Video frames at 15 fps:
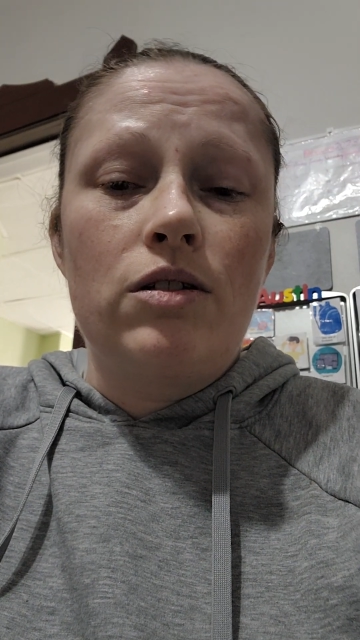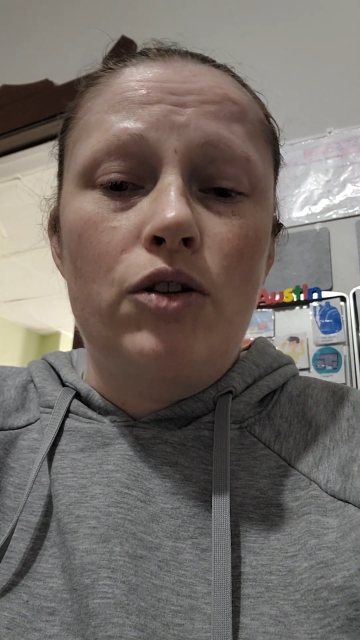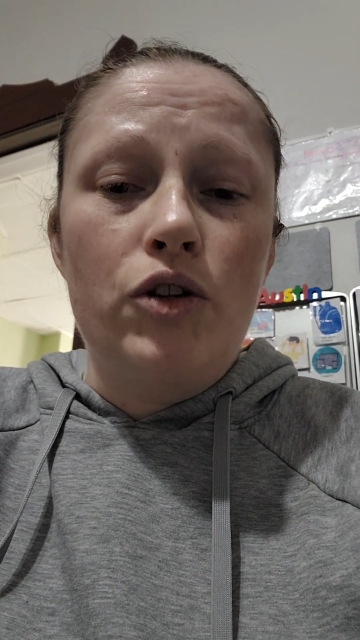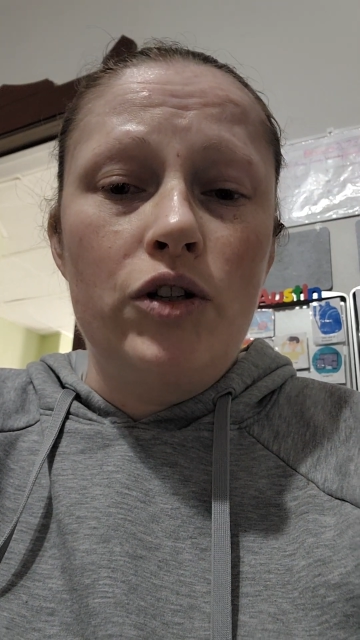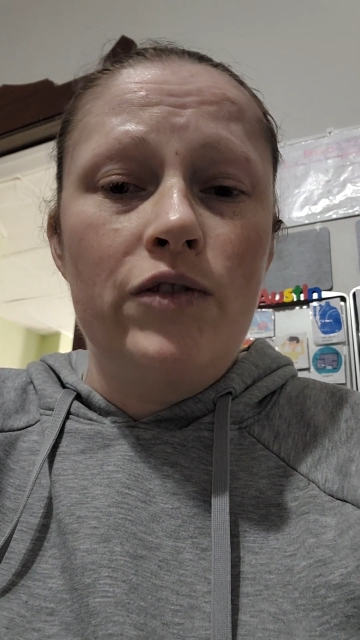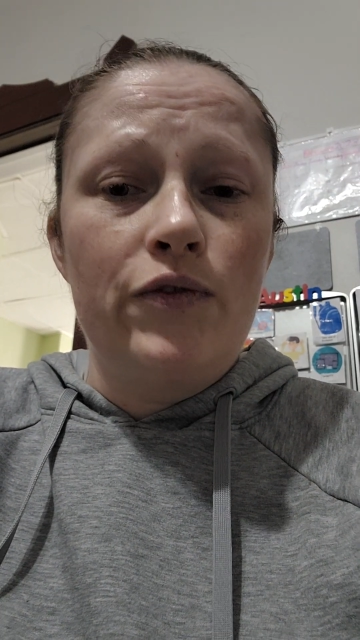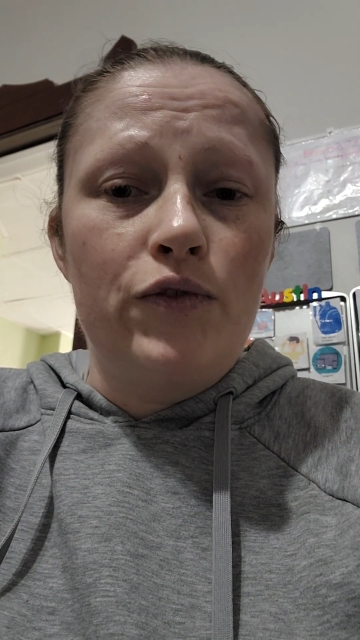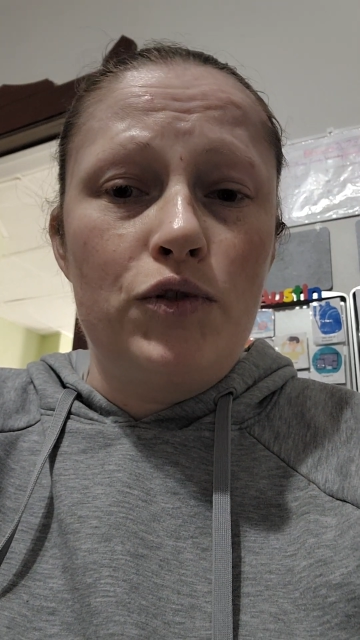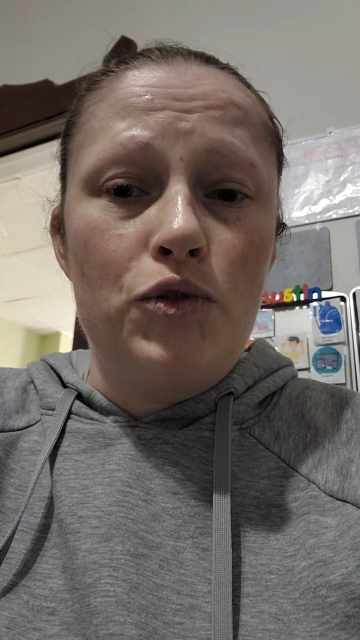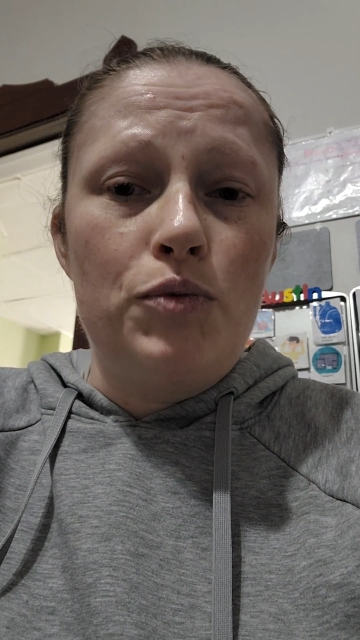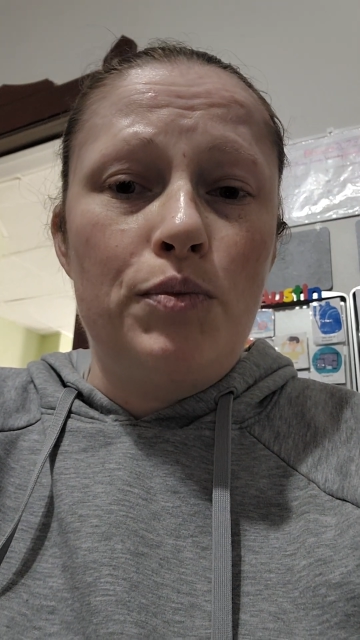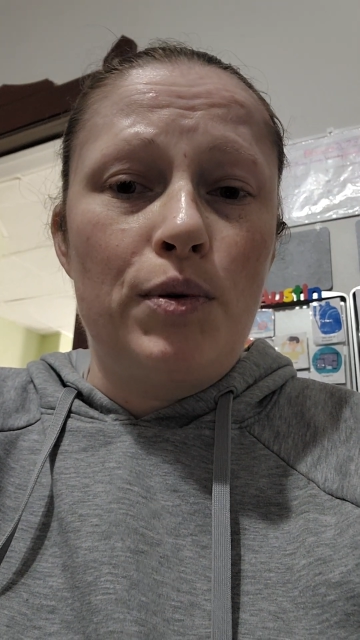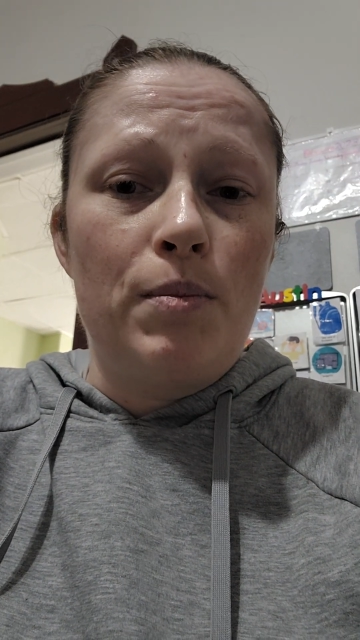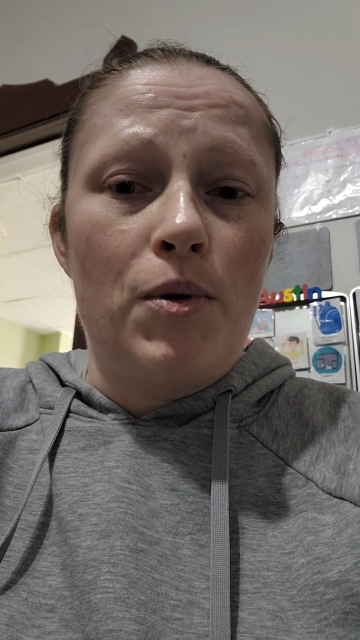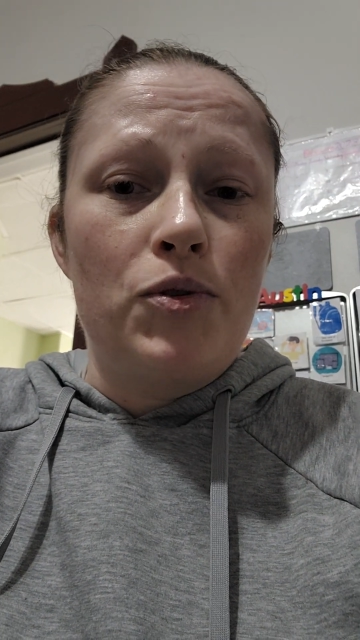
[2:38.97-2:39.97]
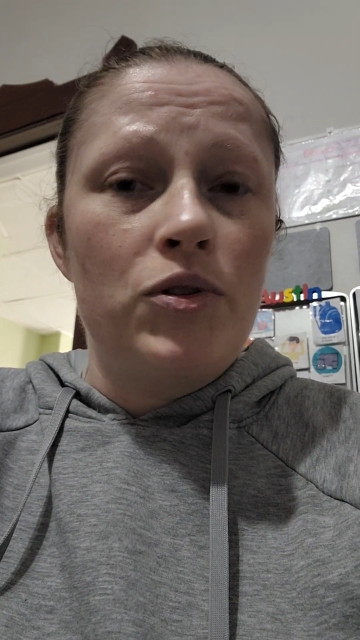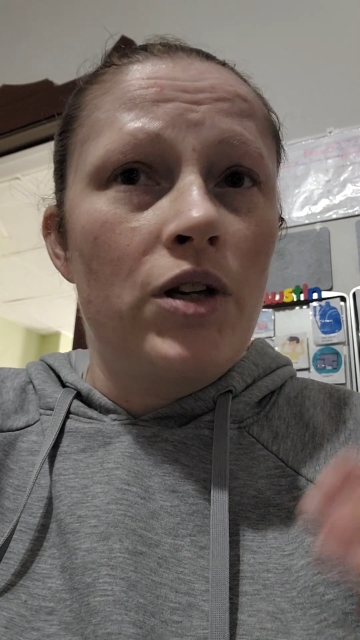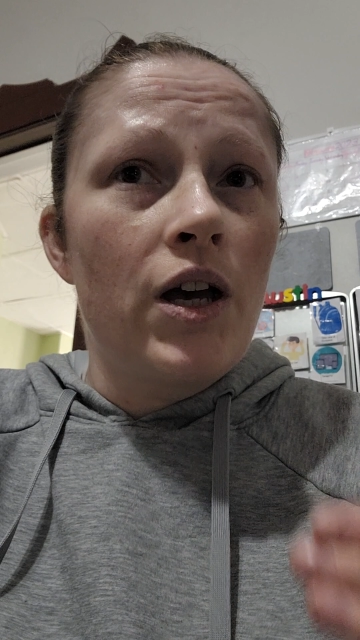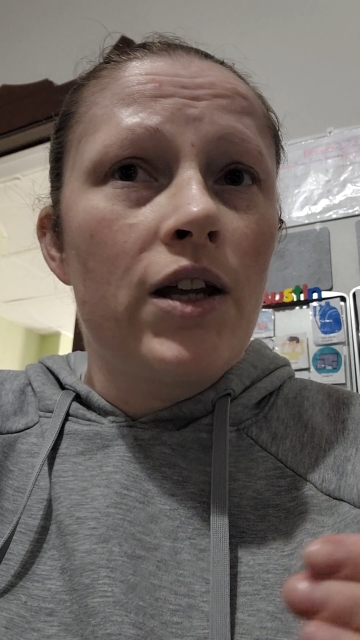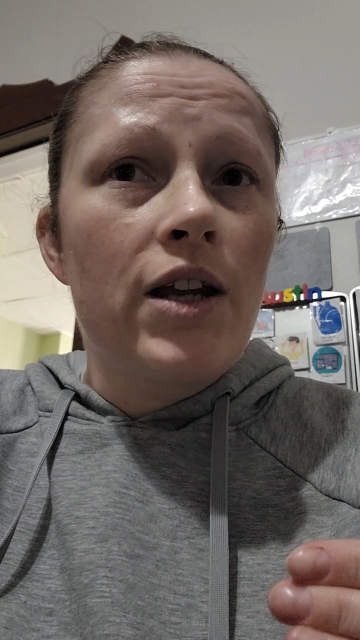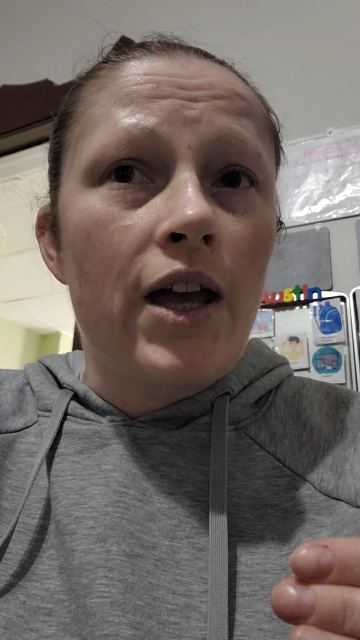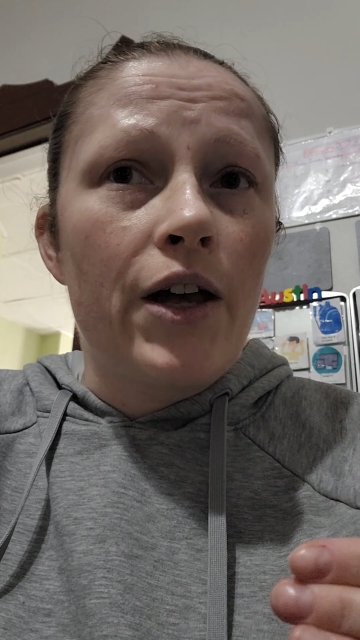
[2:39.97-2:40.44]
Good food promotes
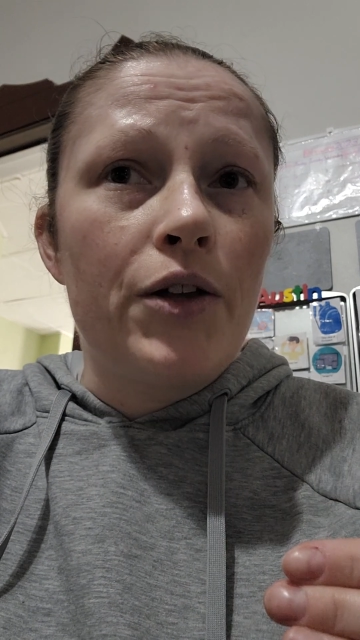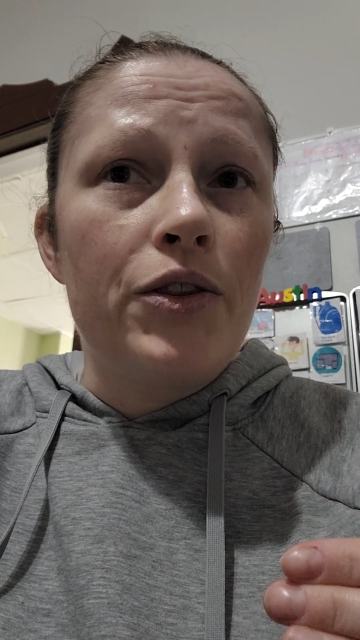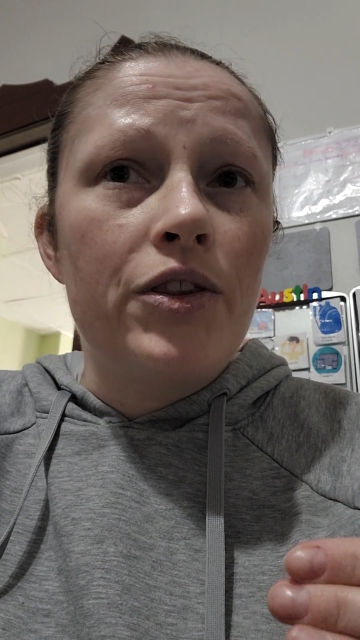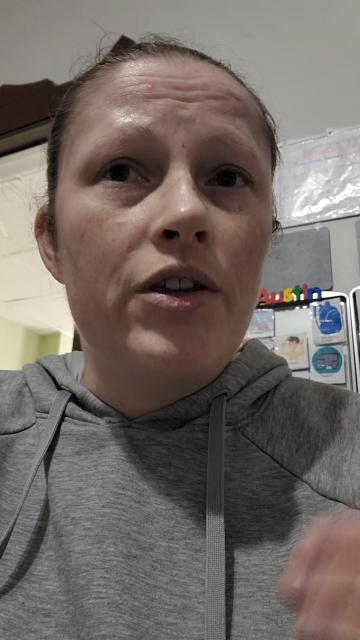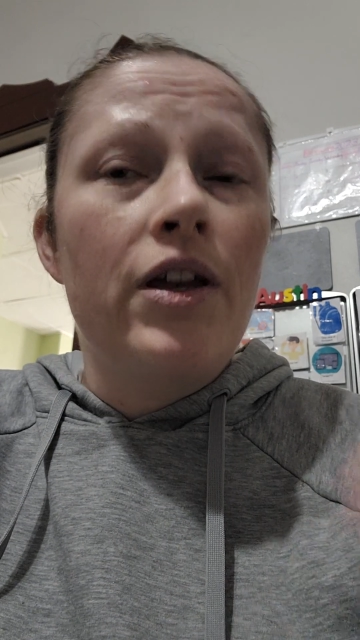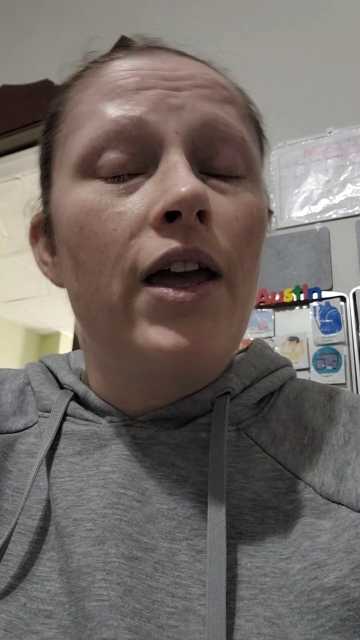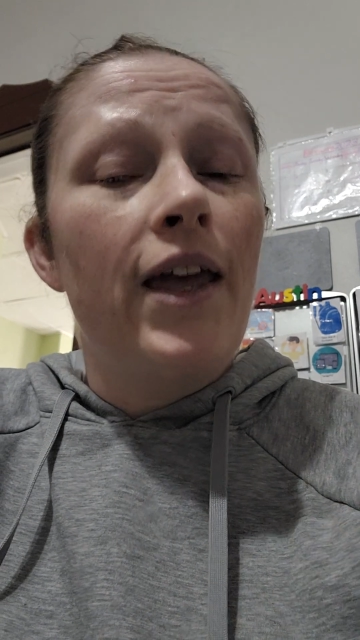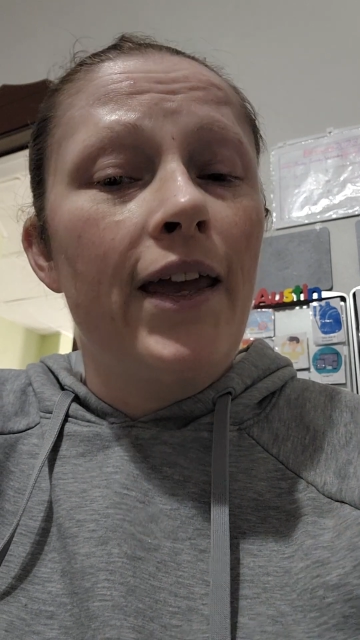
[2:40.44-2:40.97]
gut health